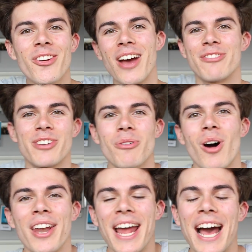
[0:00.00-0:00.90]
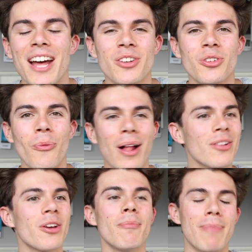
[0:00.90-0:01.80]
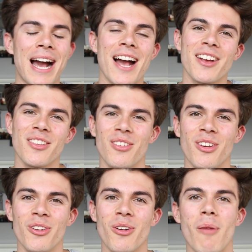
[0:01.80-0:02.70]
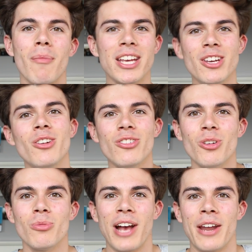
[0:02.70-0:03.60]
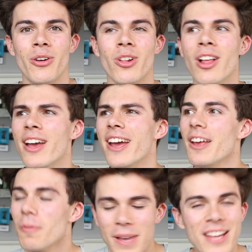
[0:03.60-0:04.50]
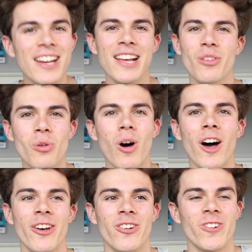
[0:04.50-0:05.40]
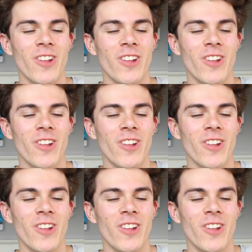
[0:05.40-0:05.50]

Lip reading: Everyone, and welcome back to my YouTube channel. It's been a little while.